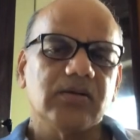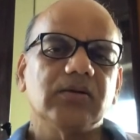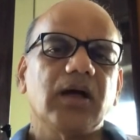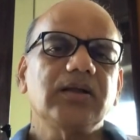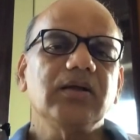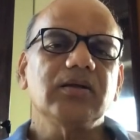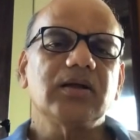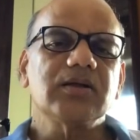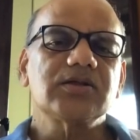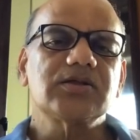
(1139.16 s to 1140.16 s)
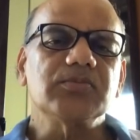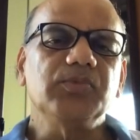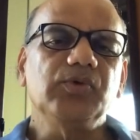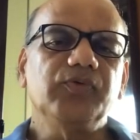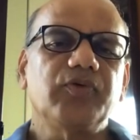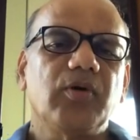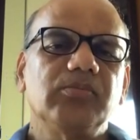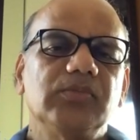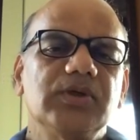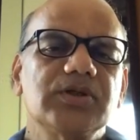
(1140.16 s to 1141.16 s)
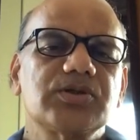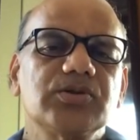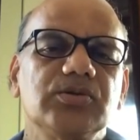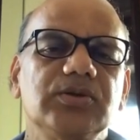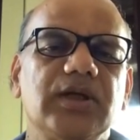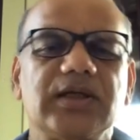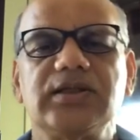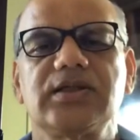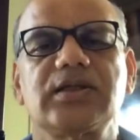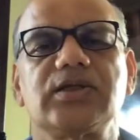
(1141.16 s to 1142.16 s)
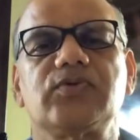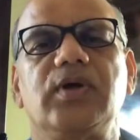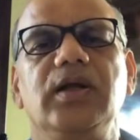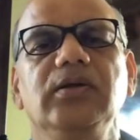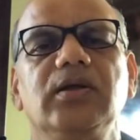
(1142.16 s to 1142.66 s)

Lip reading: I think let us move from this to the resistance welding.